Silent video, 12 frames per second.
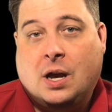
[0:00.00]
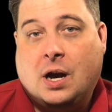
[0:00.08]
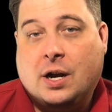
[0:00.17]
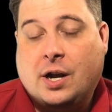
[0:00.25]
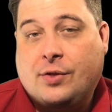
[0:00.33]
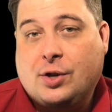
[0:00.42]

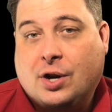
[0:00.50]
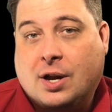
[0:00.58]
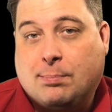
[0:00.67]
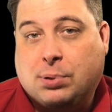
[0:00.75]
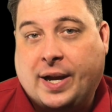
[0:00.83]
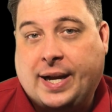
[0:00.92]
Another
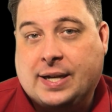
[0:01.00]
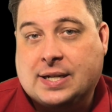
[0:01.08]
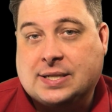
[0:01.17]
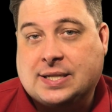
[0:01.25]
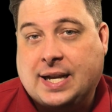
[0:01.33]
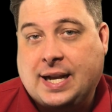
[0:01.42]
complaint
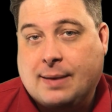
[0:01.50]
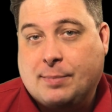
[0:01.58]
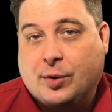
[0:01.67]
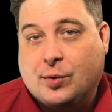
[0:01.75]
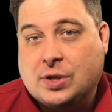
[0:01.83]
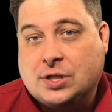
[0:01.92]
is that
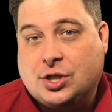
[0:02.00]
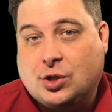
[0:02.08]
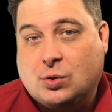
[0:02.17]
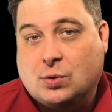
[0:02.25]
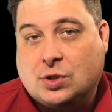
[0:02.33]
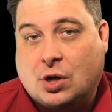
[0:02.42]
immigrants
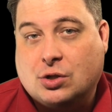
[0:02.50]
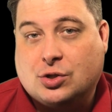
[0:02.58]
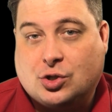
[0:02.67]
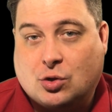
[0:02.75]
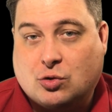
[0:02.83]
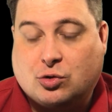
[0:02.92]
use our
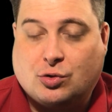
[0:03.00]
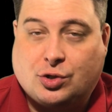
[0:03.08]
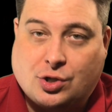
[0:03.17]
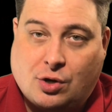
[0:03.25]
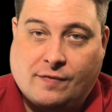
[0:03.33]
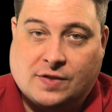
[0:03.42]
social
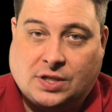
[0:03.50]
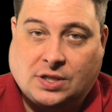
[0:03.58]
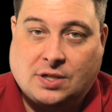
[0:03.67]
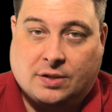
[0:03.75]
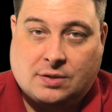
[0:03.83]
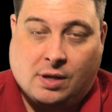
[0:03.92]

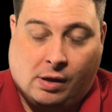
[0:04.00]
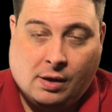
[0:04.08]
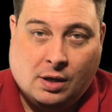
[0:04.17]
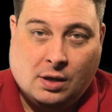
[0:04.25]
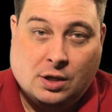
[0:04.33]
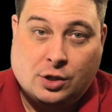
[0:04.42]
services.
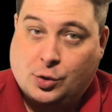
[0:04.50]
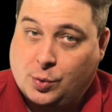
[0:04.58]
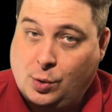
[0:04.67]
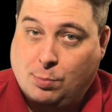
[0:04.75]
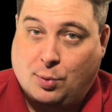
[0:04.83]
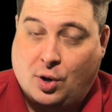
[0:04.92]

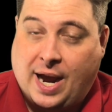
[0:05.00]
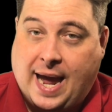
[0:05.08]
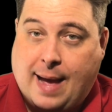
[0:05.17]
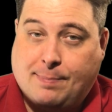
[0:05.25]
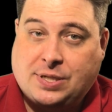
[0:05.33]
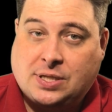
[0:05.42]
True,
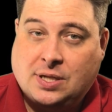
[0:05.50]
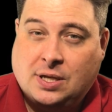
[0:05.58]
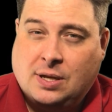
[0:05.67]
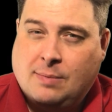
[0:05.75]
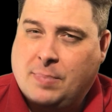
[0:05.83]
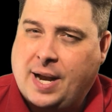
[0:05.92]
perhaps,
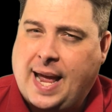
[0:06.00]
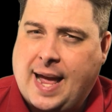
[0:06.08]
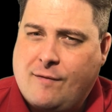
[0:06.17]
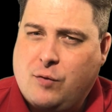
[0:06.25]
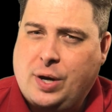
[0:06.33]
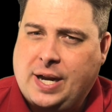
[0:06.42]
but
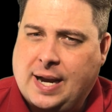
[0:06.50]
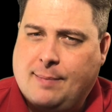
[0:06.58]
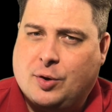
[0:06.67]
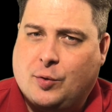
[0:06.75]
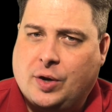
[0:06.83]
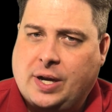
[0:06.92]
every
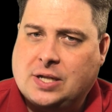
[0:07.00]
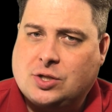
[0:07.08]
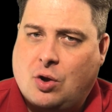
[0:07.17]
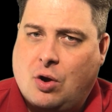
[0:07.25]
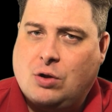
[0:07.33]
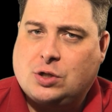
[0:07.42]
immigrant is
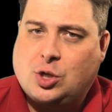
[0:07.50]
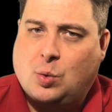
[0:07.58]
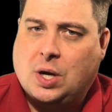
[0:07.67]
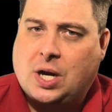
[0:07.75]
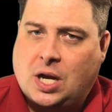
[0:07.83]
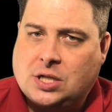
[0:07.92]
also
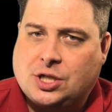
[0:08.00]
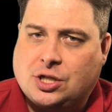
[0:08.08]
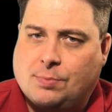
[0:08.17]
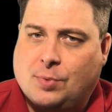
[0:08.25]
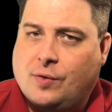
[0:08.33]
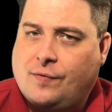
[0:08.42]
a
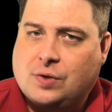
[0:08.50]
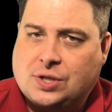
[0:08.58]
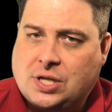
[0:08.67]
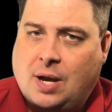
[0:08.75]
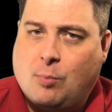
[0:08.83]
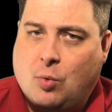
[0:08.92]
customer for
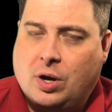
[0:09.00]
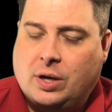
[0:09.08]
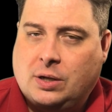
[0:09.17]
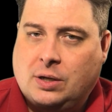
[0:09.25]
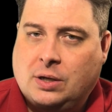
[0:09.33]
someone.